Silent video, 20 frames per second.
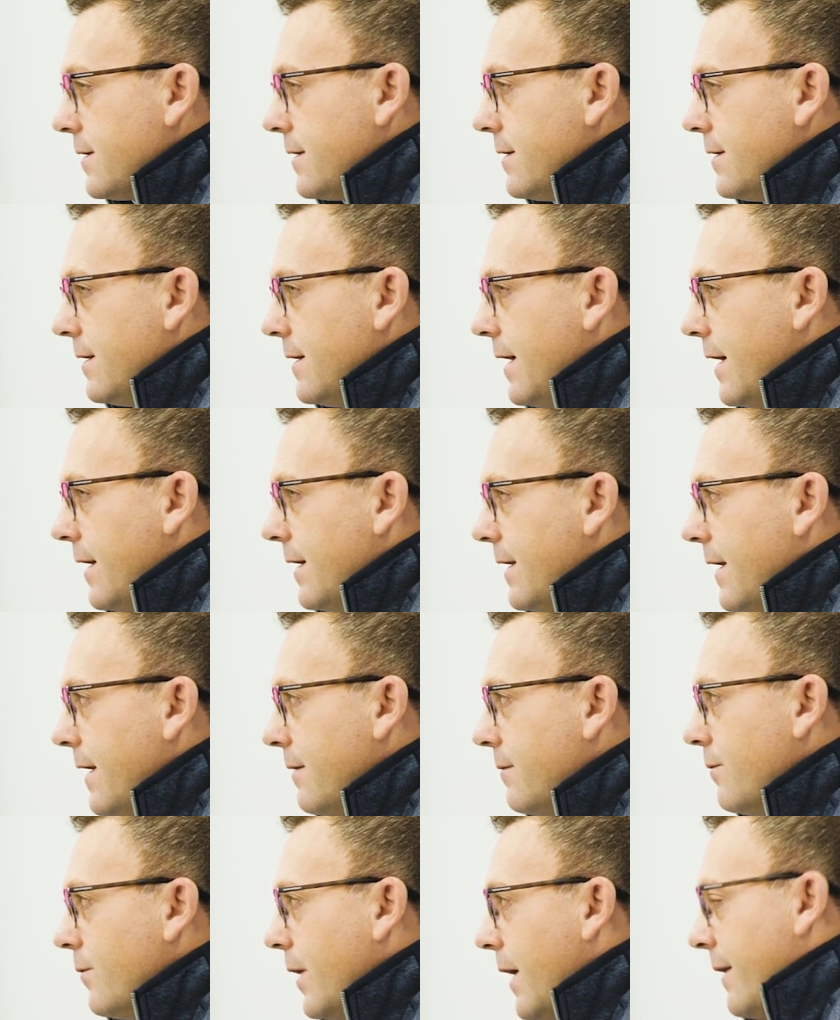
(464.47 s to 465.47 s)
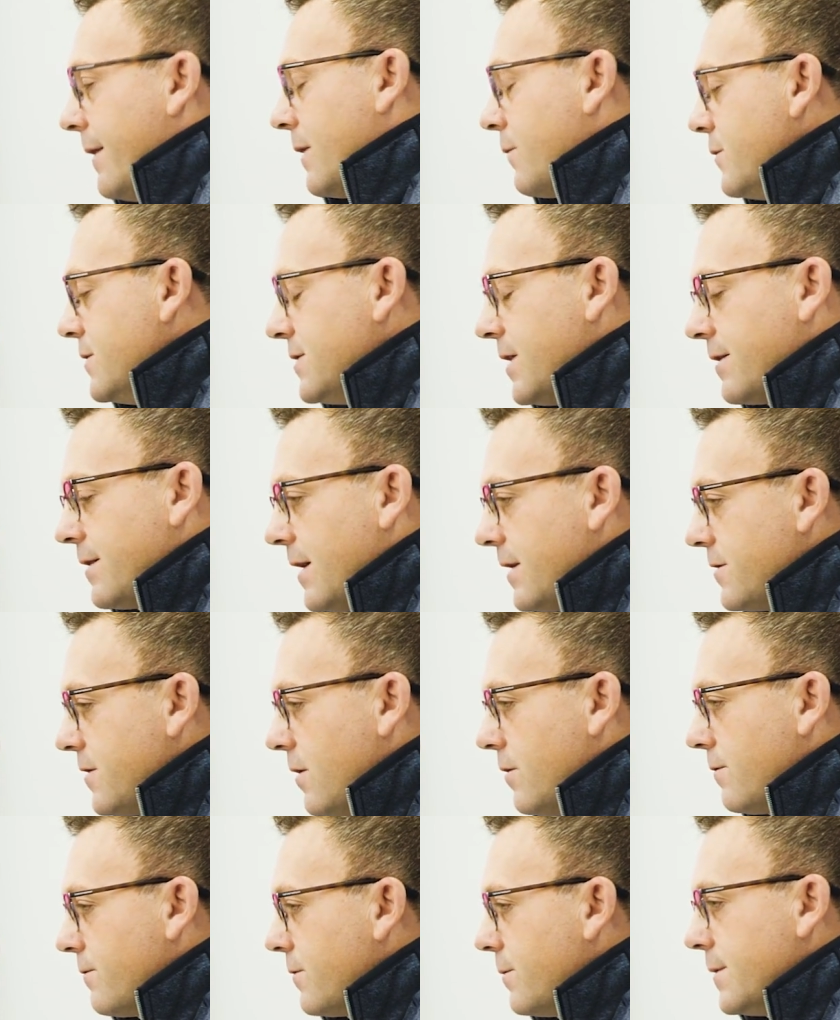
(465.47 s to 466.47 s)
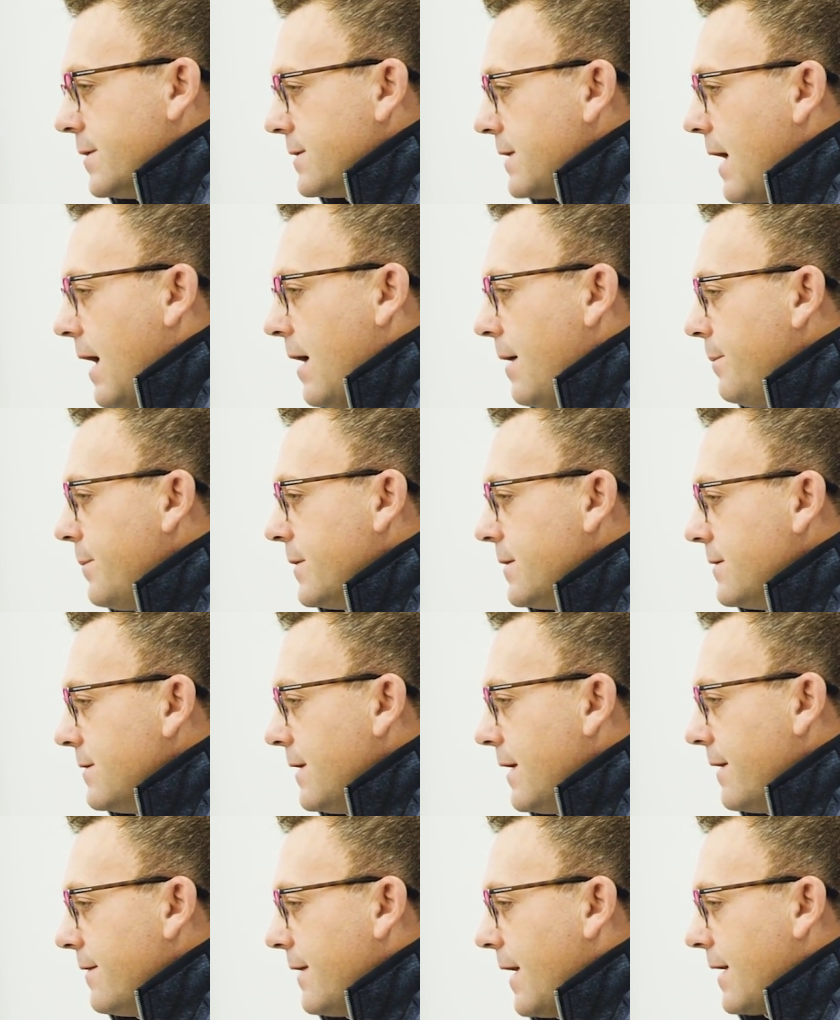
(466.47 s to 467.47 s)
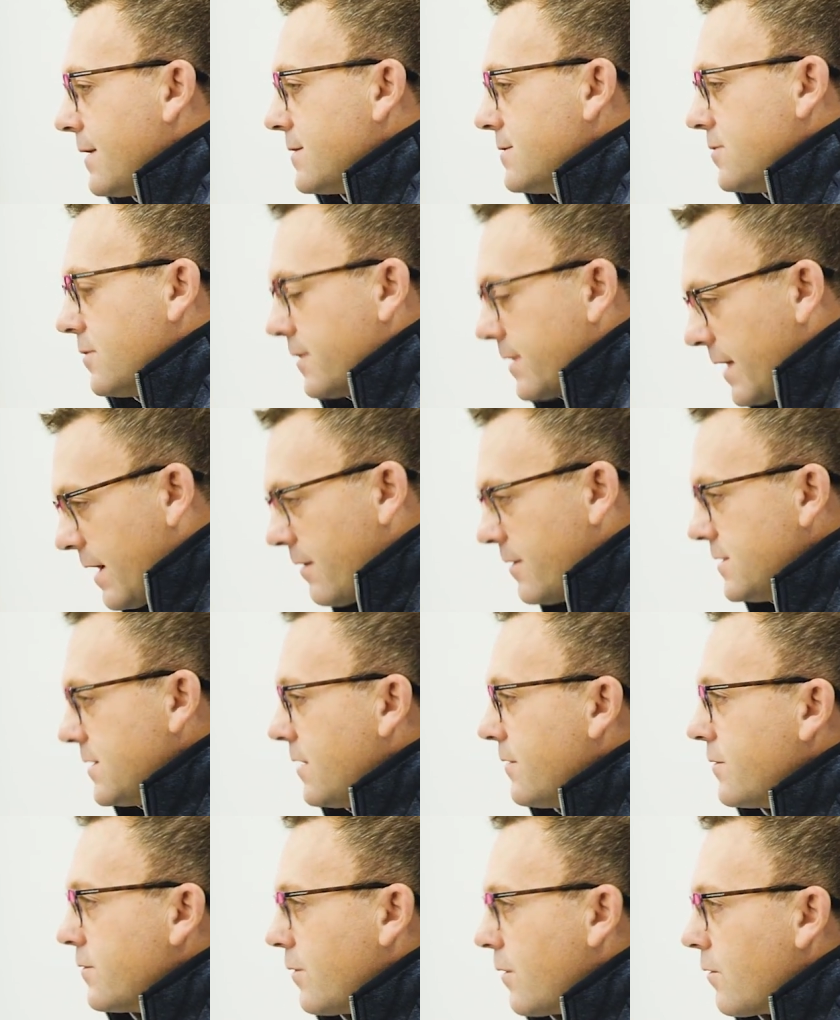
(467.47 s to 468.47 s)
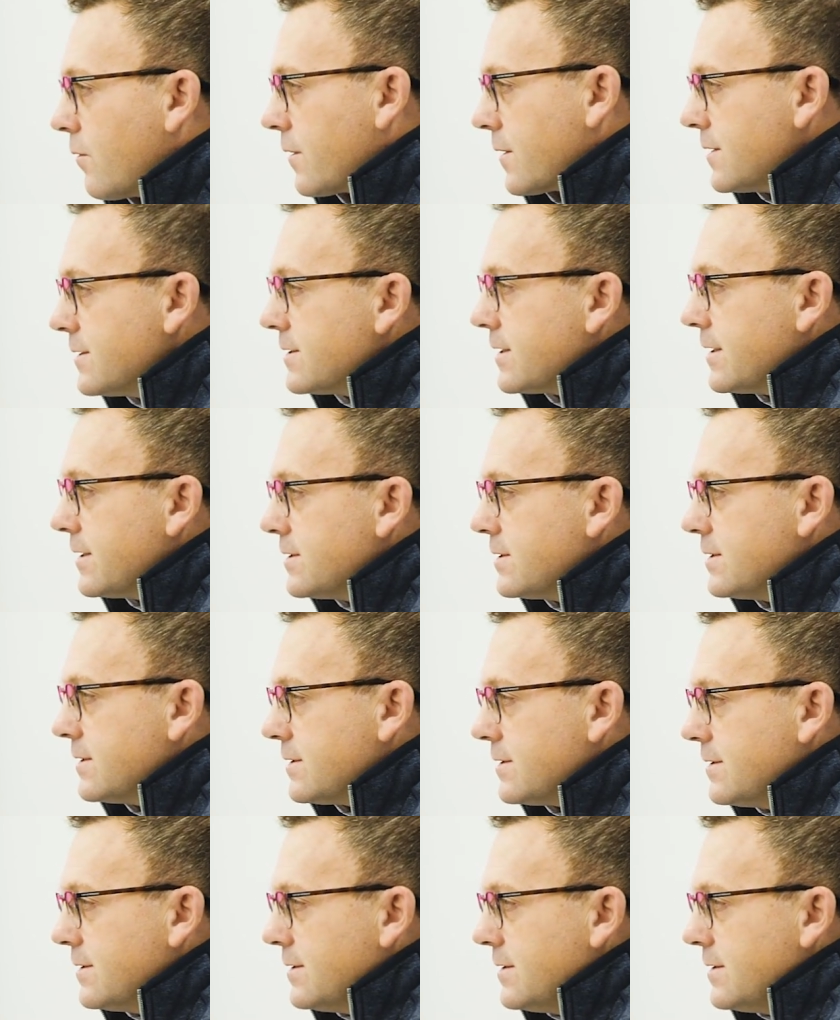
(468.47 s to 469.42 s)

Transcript: Mm. And, and I think we set that tone from the top, and and that sort of carries out through our organizations.